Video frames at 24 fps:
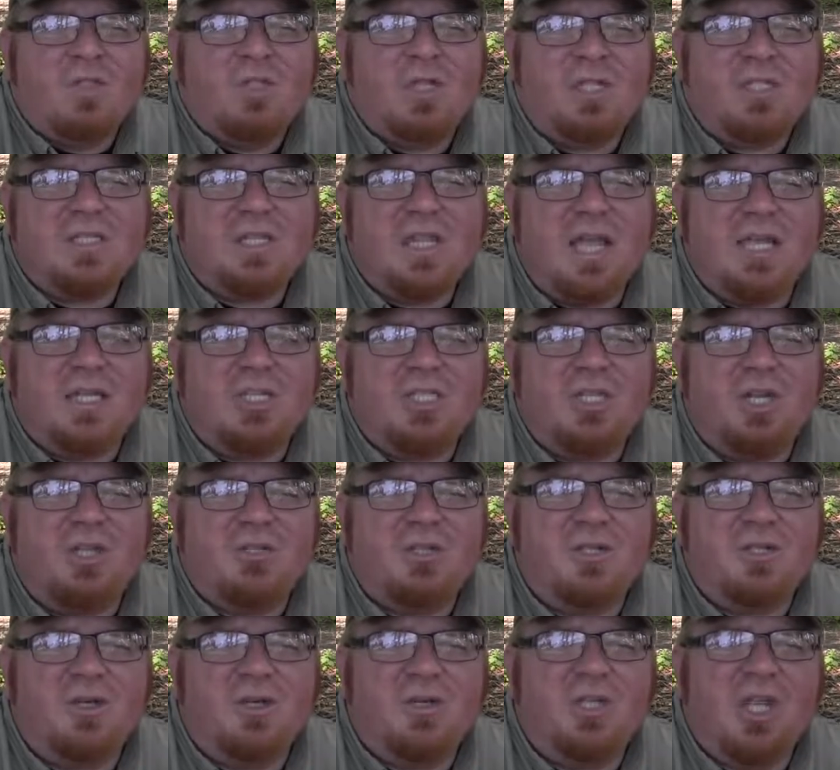Just like
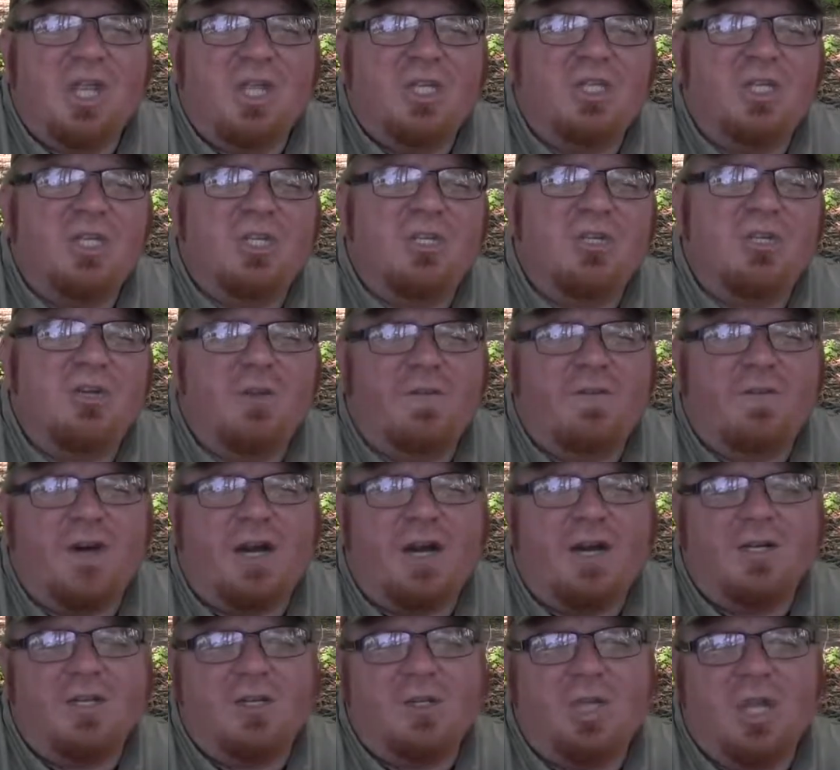shelter location, your
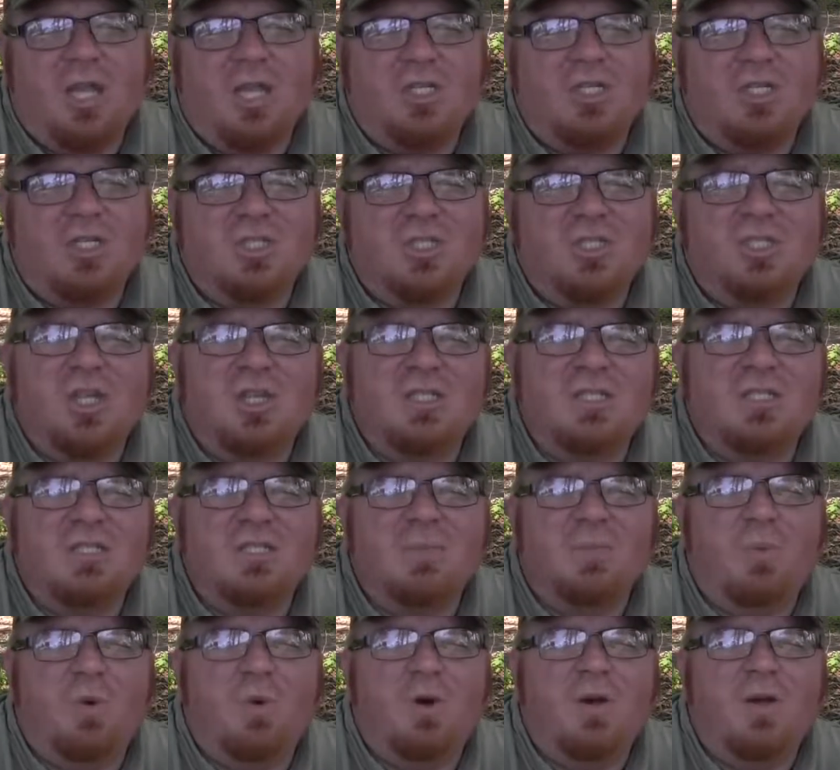fire location is just as
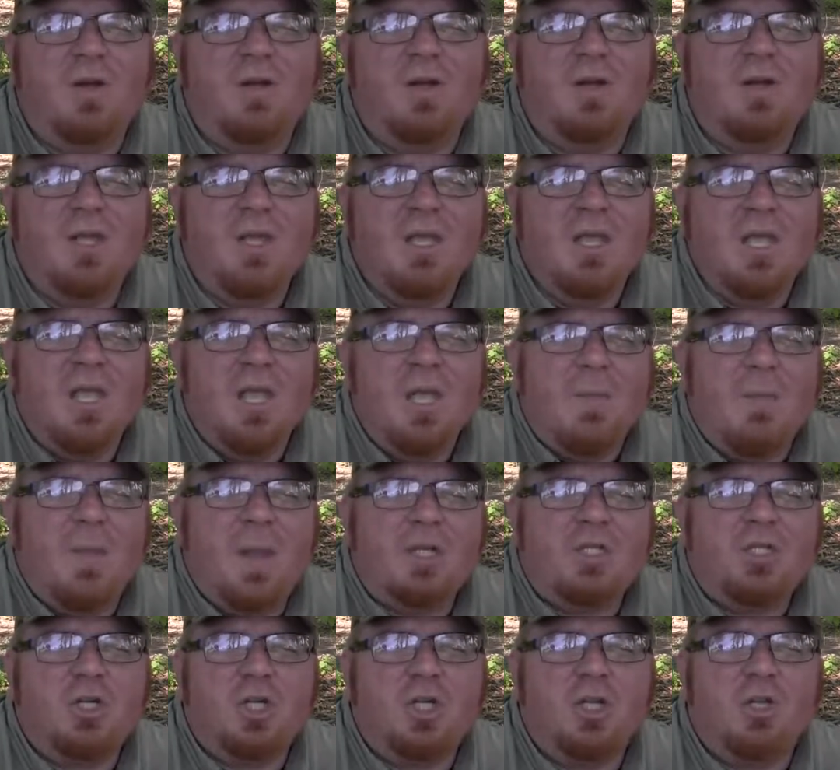important.
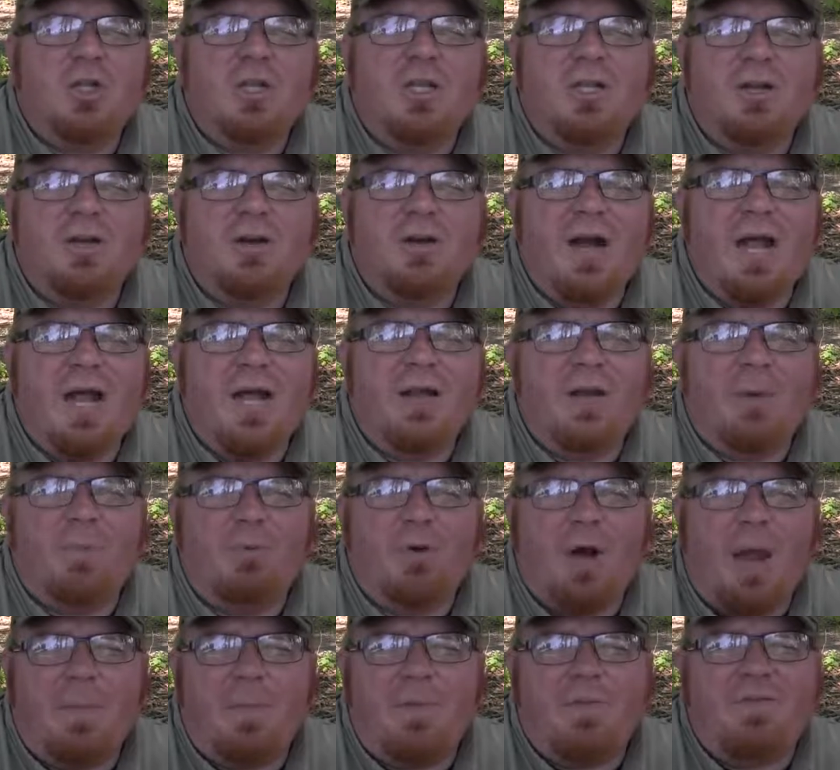Make sure you clear out a
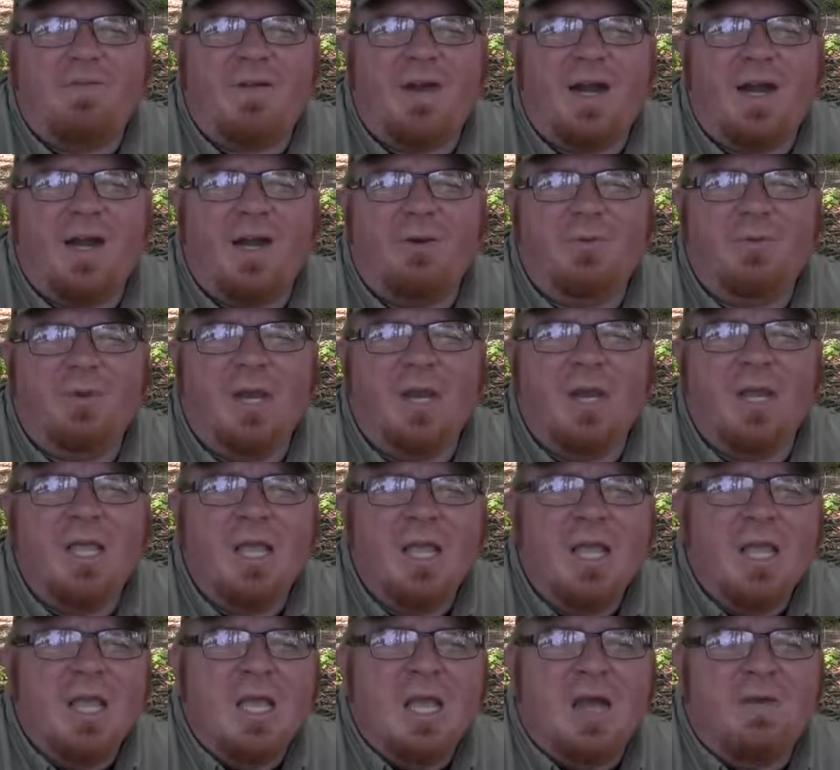proper fire ring
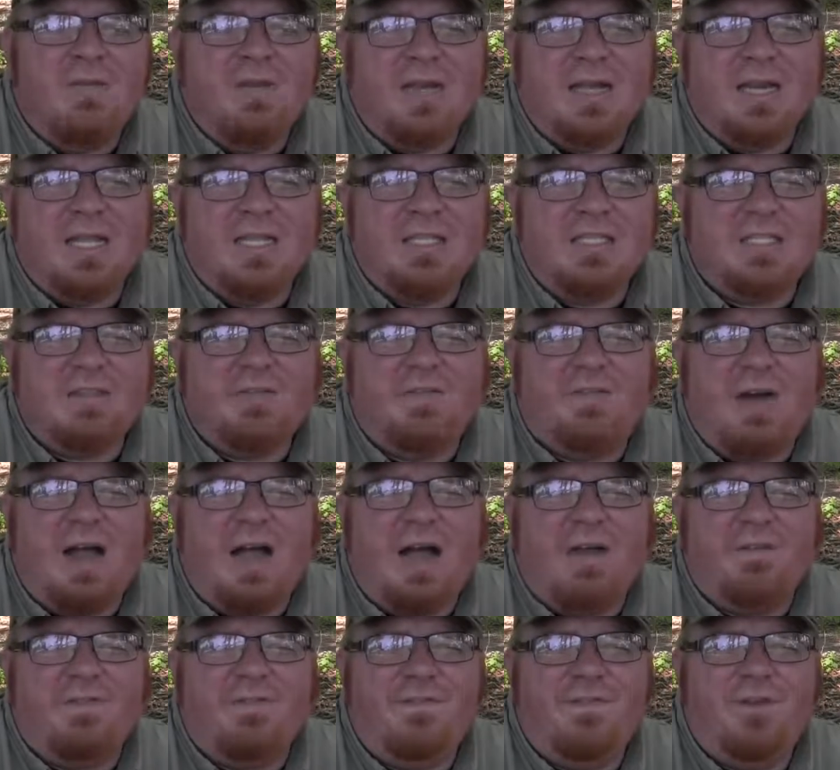of at least
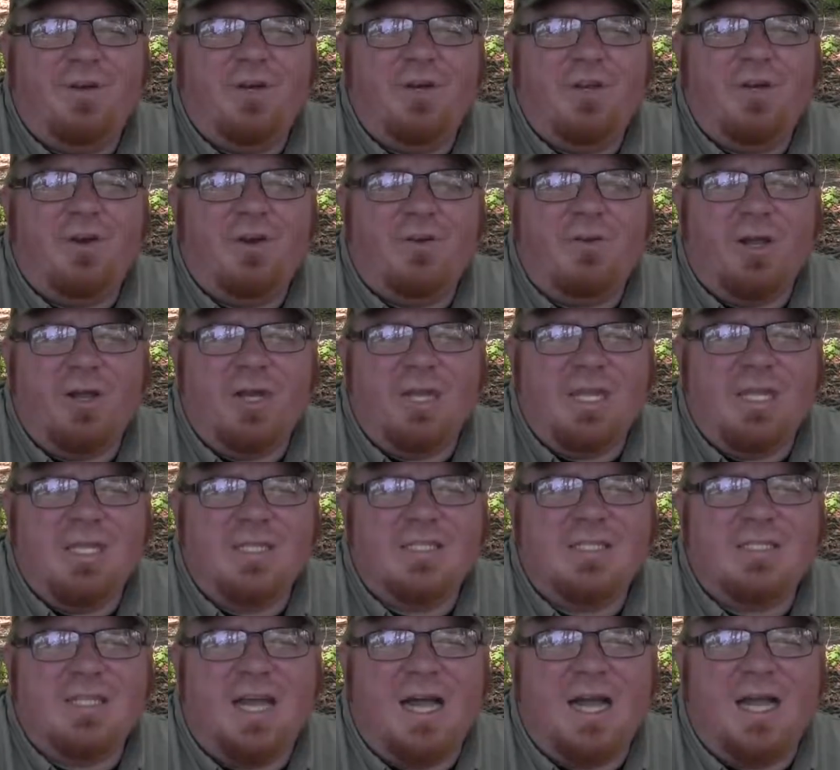5 foot on
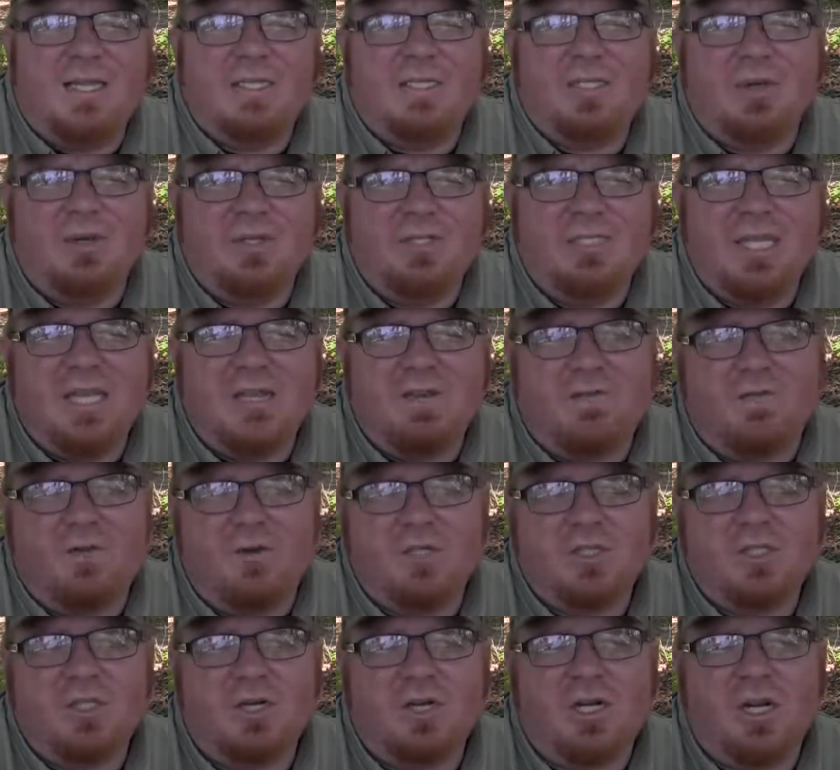each side, so a
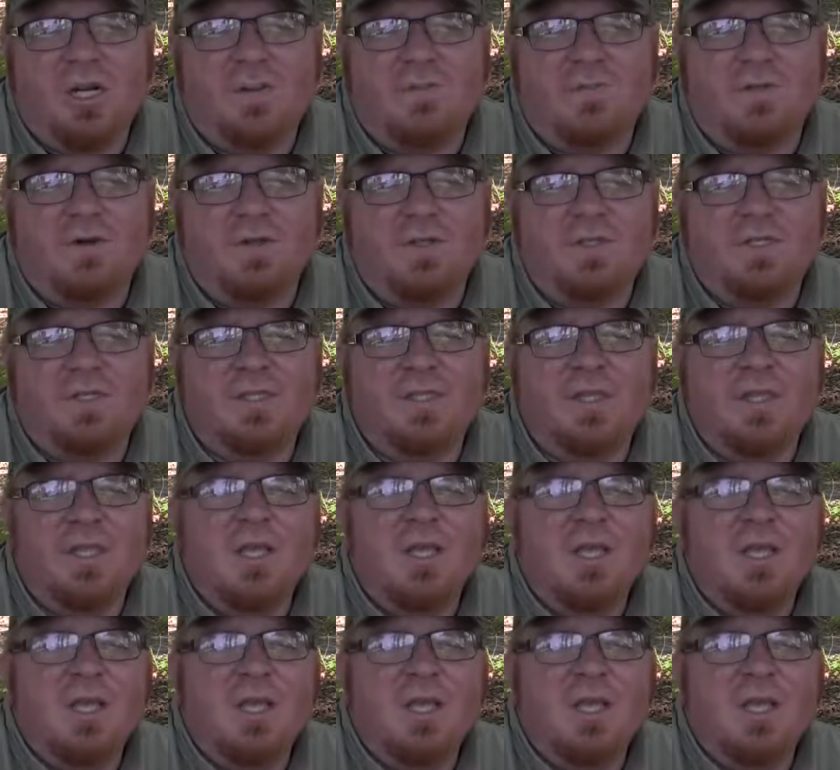10-foot circumference.